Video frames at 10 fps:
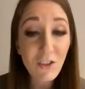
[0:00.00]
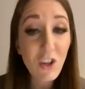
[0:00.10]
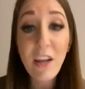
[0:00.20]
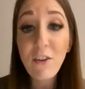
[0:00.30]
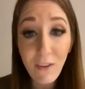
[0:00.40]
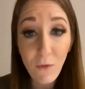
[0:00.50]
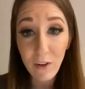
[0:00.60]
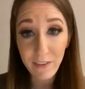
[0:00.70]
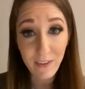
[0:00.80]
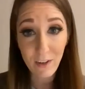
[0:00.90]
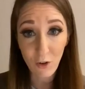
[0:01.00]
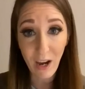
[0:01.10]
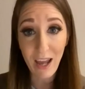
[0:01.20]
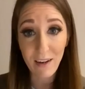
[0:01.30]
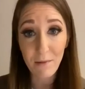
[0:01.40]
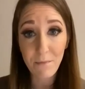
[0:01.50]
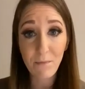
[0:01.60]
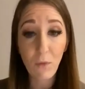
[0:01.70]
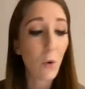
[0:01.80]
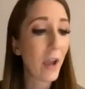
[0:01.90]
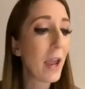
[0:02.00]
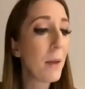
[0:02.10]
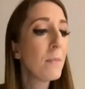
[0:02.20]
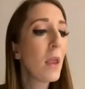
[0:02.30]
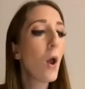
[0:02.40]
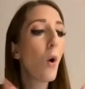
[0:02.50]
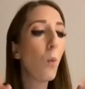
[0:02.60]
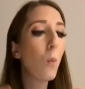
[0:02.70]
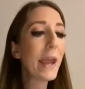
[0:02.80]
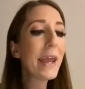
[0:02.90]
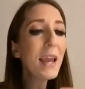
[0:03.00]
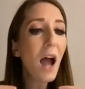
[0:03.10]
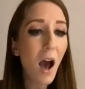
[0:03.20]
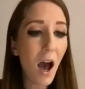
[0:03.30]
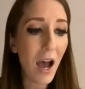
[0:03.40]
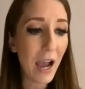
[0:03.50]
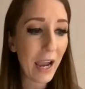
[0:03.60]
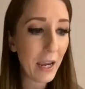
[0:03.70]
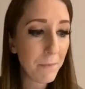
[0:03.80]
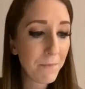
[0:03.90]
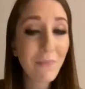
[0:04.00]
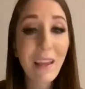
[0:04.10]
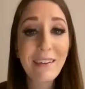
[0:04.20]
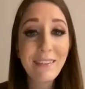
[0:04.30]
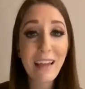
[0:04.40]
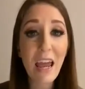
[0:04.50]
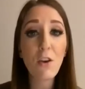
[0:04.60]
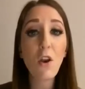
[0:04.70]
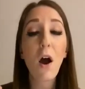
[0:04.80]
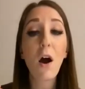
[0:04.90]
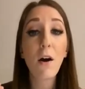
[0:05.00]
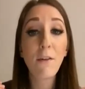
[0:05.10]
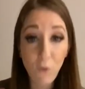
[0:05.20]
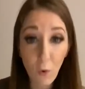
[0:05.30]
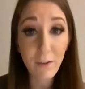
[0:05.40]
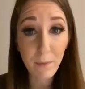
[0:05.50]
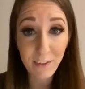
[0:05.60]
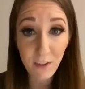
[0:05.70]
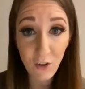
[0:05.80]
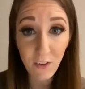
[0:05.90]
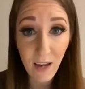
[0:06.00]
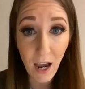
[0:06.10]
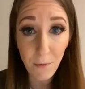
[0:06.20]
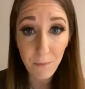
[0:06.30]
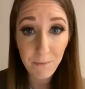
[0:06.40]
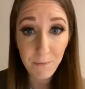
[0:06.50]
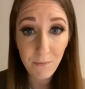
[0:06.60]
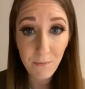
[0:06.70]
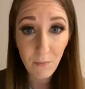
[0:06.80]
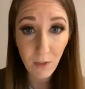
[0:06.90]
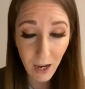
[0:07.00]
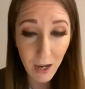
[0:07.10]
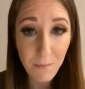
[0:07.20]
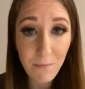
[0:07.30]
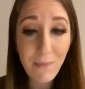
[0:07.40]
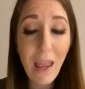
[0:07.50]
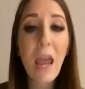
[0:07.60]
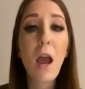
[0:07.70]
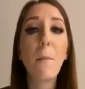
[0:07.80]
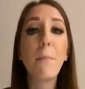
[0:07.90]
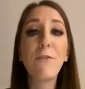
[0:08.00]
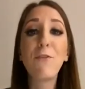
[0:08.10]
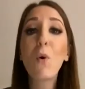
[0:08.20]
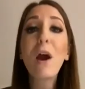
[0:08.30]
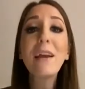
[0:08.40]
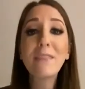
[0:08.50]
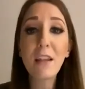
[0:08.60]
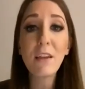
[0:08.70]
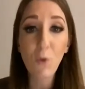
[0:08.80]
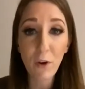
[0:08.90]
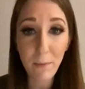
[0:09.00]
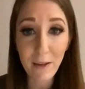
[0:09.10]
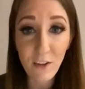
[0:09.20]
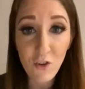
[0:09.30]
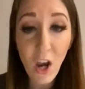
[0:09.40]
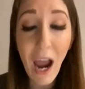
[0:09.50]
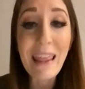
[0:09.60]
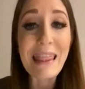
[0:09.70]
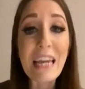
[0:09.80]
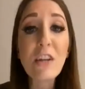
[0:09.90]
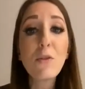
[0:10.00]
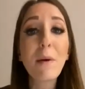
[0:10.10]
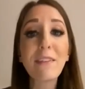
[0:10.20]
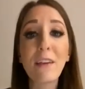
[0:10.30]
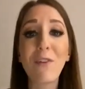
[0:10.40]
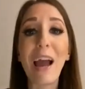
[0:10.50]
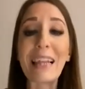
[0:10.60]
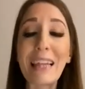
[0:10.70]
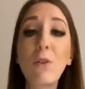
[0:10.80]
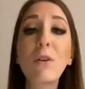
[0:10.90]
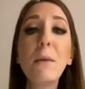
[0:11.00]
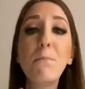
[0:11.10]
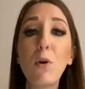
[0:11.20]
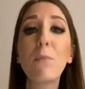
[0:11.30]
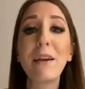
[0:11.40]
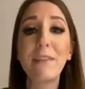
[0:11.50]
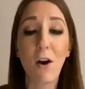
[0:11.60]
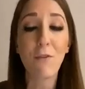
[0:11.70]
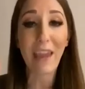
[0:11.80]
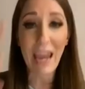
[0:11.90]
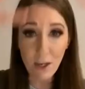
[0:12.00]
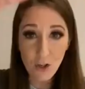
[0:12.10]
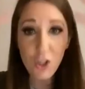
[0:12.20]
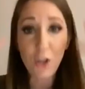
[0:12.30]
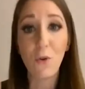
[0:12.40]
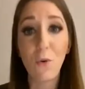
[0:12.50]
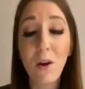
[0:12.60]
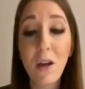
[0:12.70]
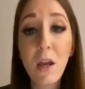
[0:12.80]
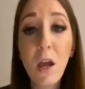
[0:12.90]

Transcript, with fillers: change the voices in your head. Okay. When I send voice messages now, okay, before I send the voice message, I think to myself, I literally put myself into